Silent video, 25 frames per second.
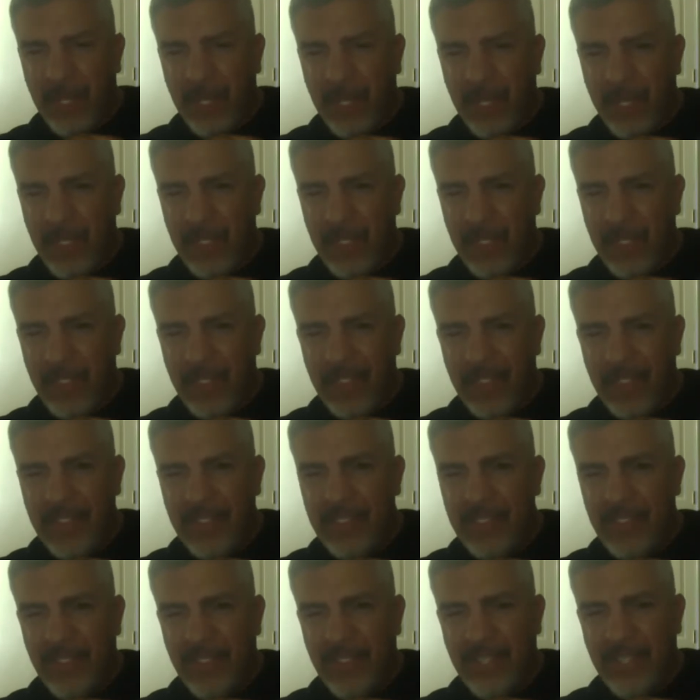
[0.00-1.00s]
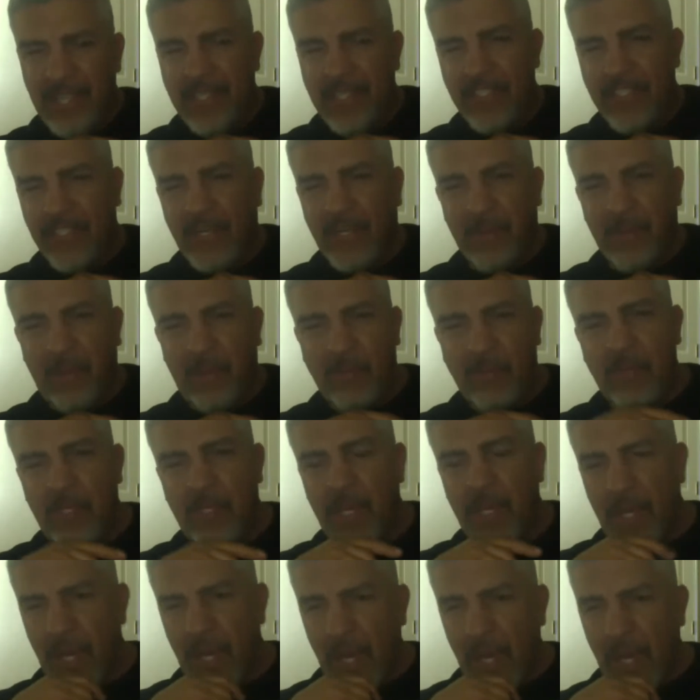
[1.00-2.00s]
And they just come up to
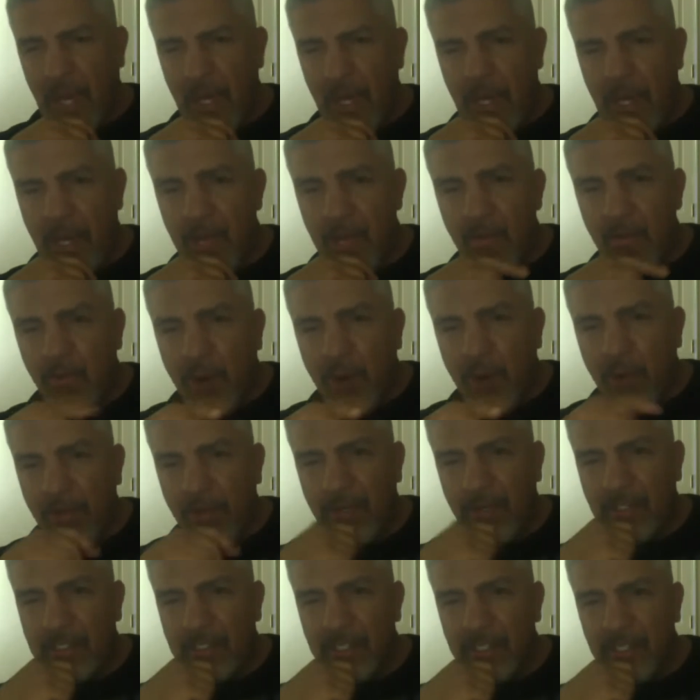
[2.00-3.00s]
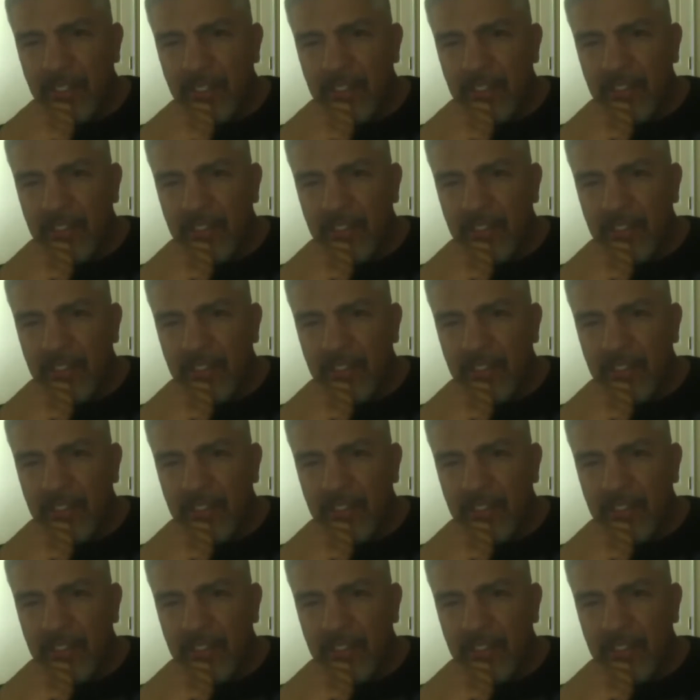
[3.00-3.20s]
it. "Are you Robert Garcia?"